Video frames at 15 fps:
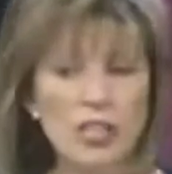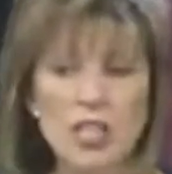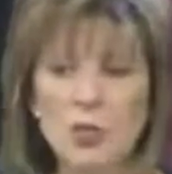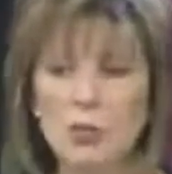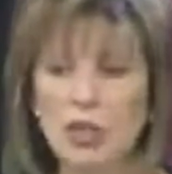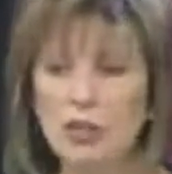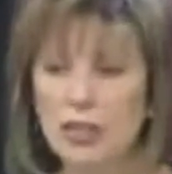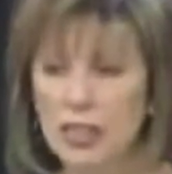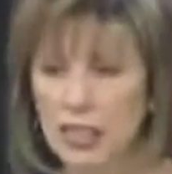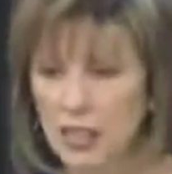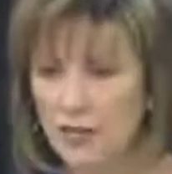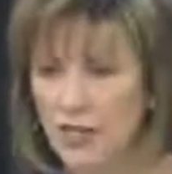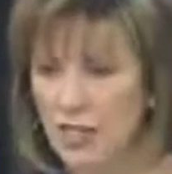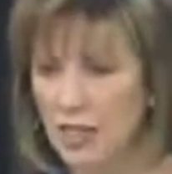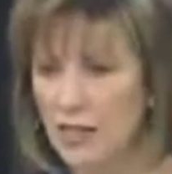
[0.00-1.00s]
Spirit
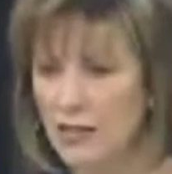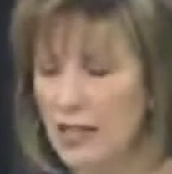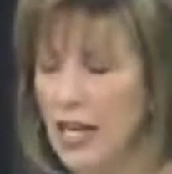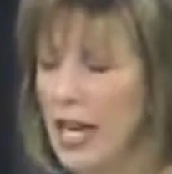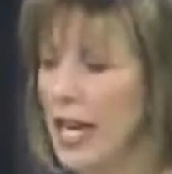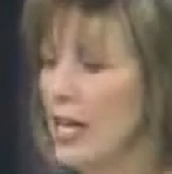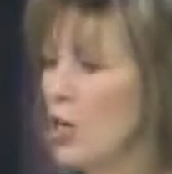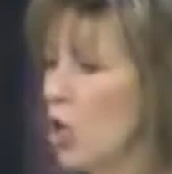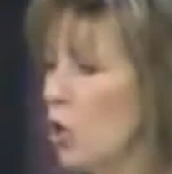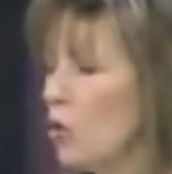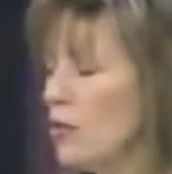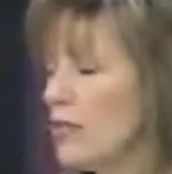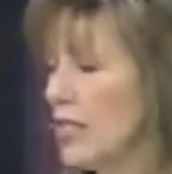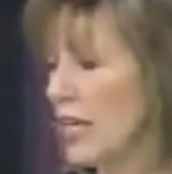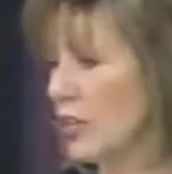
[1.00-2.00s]
gives us and
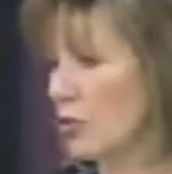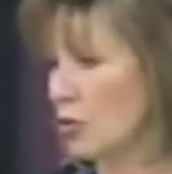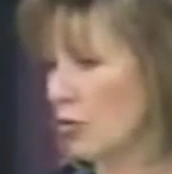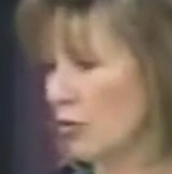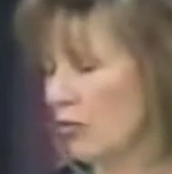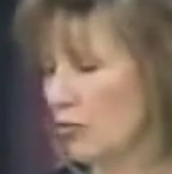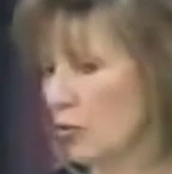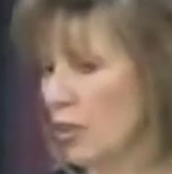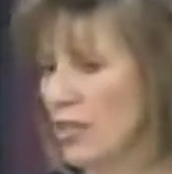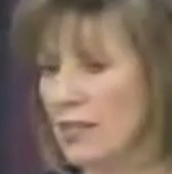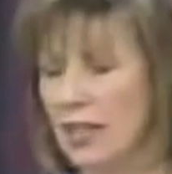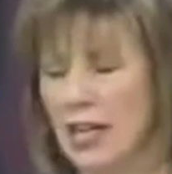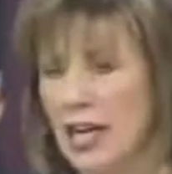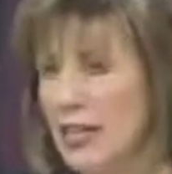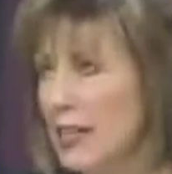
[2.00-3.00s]
holds that truth for us.
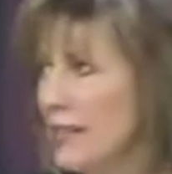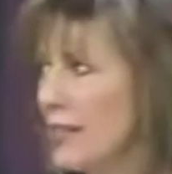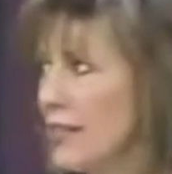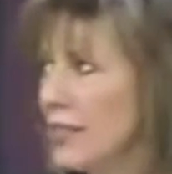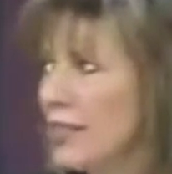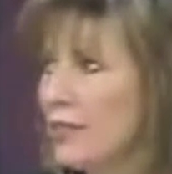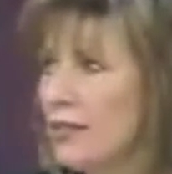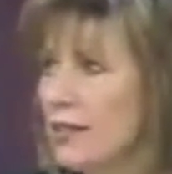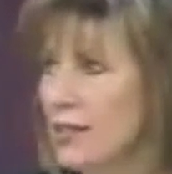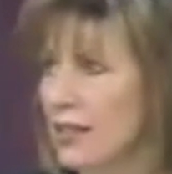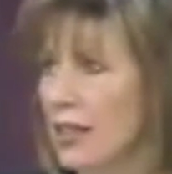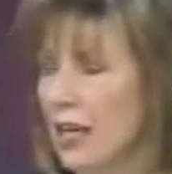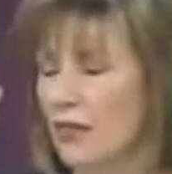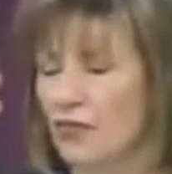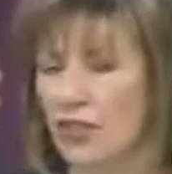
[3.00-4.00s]
And I can still see
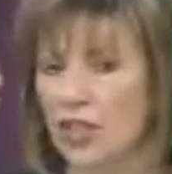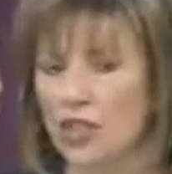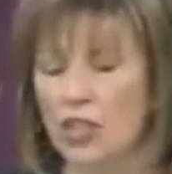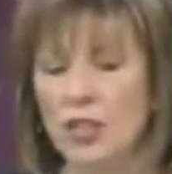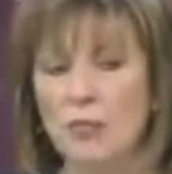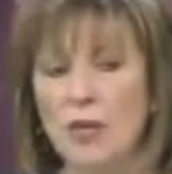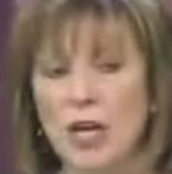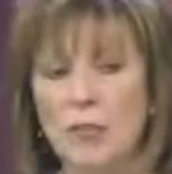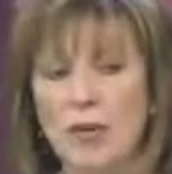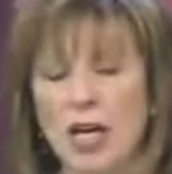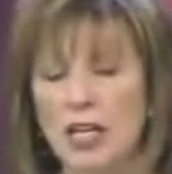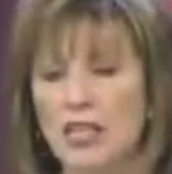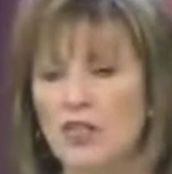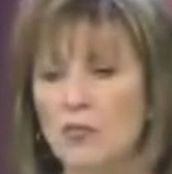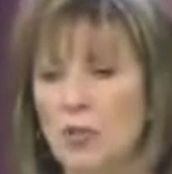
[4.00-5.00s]
that vision in my
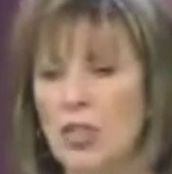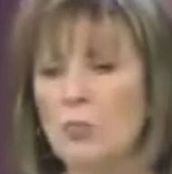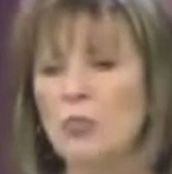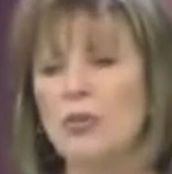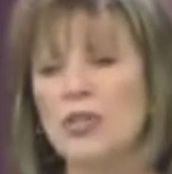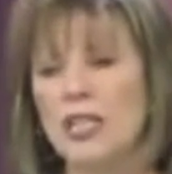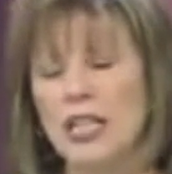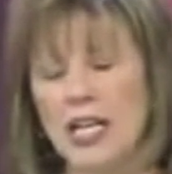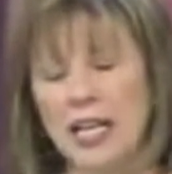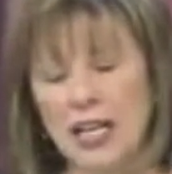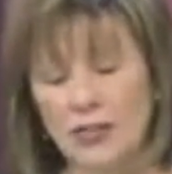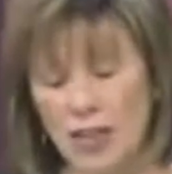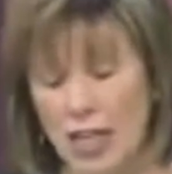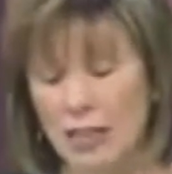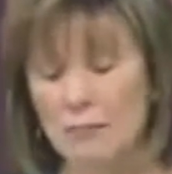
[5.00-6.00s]
mind of people that I
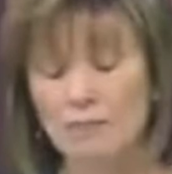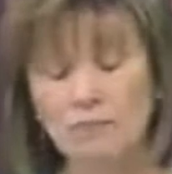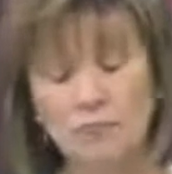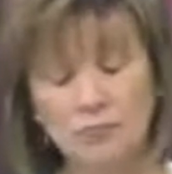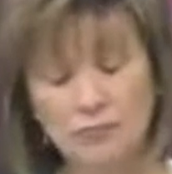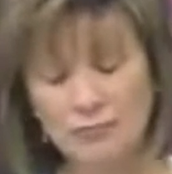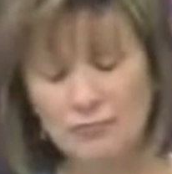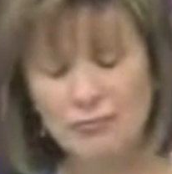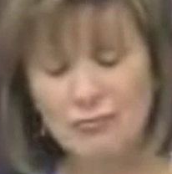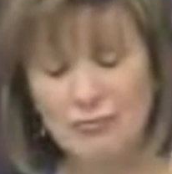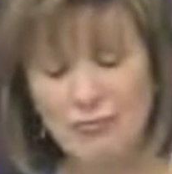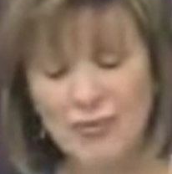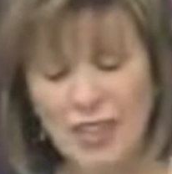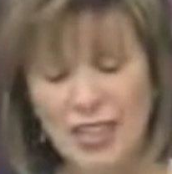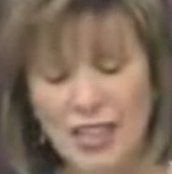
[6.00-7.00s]
have had
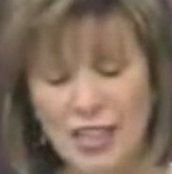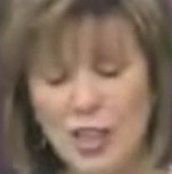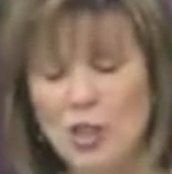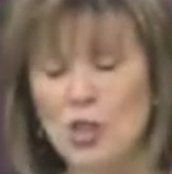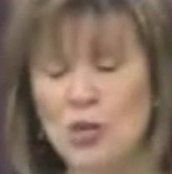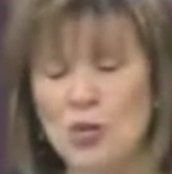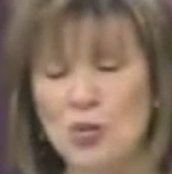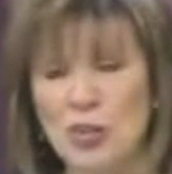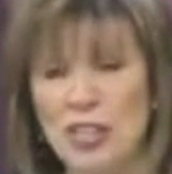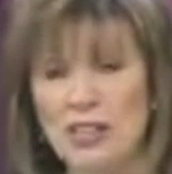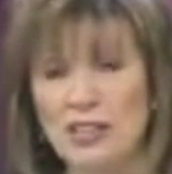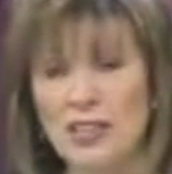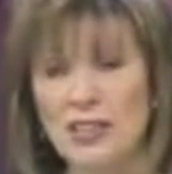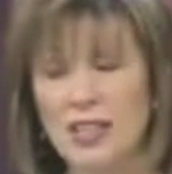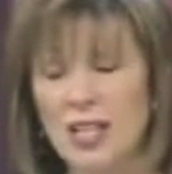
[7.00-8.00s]
issues with.
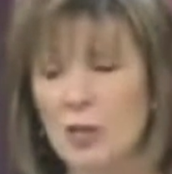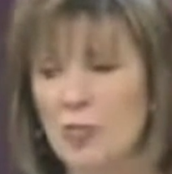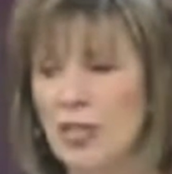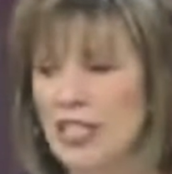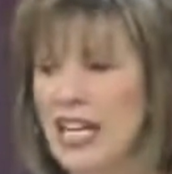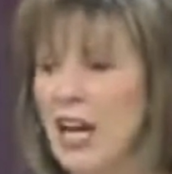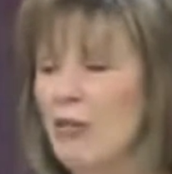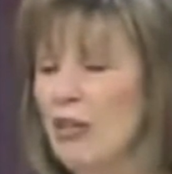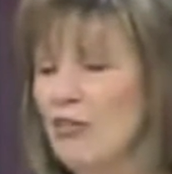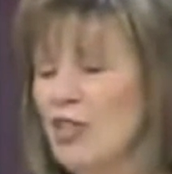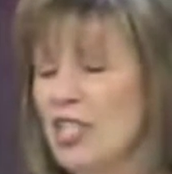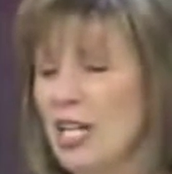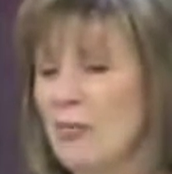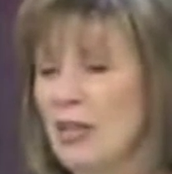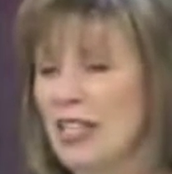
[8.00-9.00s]
But now every
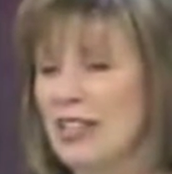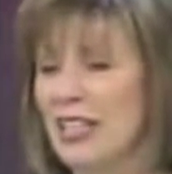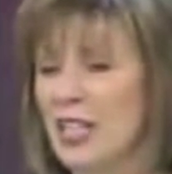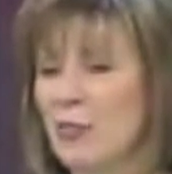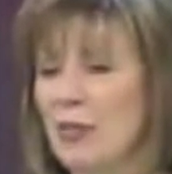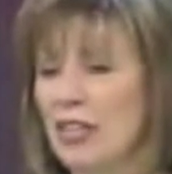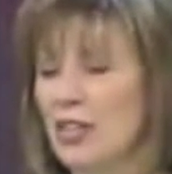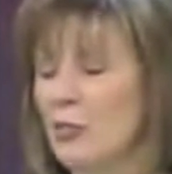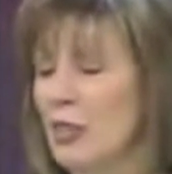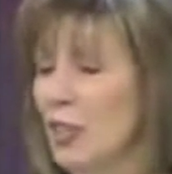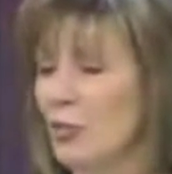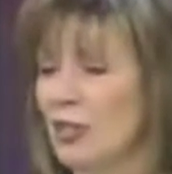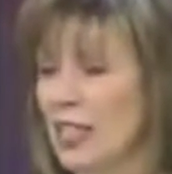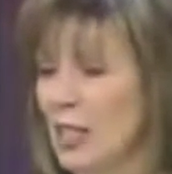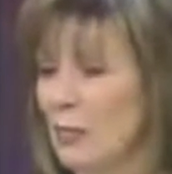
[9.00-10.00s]
time I think about them, I
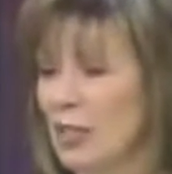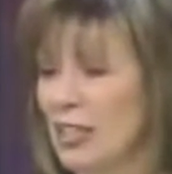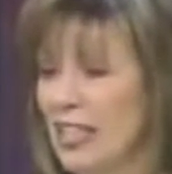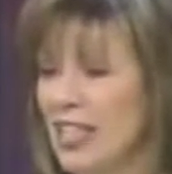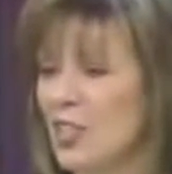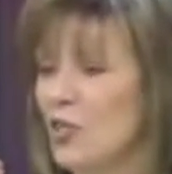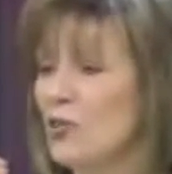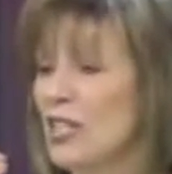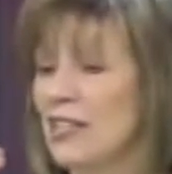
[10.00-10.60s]
don't think about the issues.